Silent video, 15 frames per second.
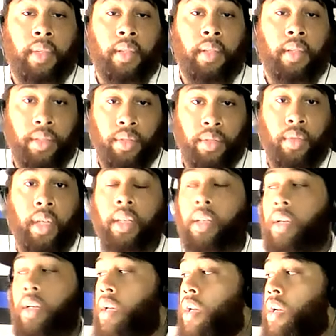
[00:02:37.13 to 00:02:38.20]
That's great.
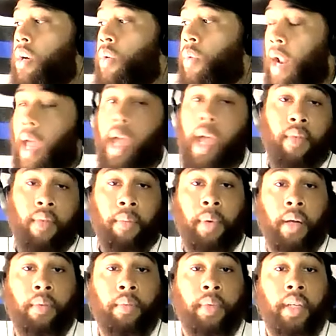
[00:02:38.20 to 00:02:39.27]
What I have a
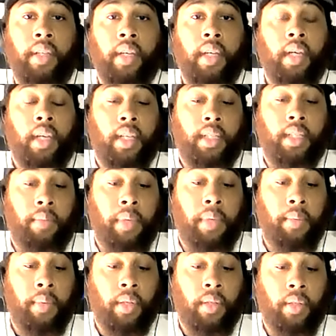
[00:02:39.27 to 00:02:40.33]
problem with is that
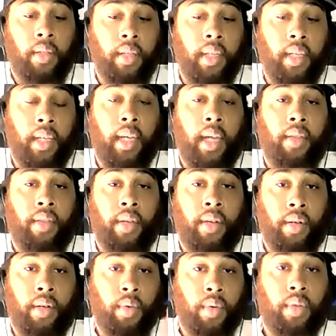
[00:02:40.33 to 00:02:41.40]
people are looking at
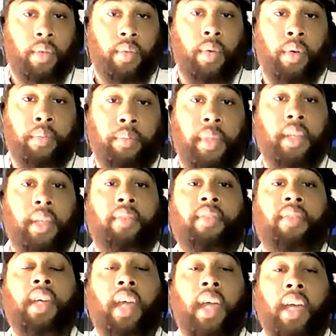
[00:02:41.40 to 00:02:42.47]
their quote unquote
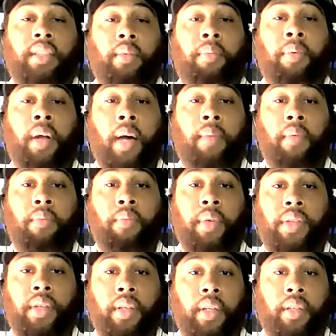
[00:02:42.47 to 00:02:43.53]
beef as a problem
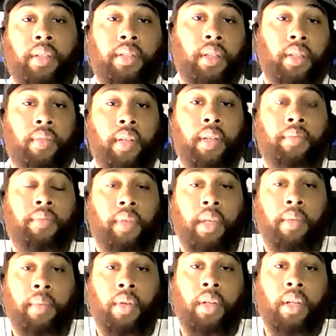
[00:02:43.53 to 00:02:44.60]
within the conservative
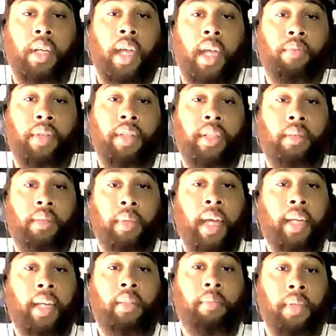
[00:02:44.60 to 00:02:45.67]
community and within the
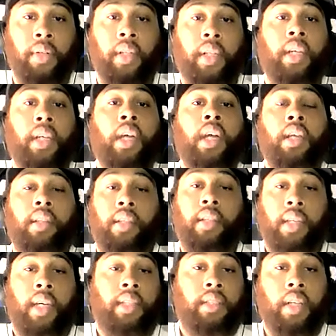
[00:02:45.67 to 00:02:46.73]
Black community.
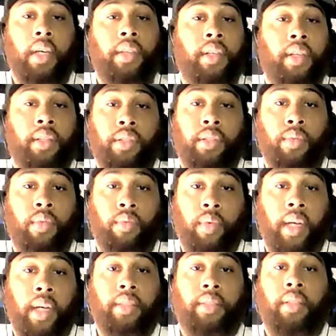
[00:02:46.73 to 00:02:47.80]
This has nothing to do with
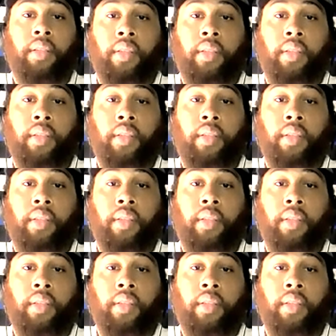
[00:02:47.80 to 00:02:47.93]
race.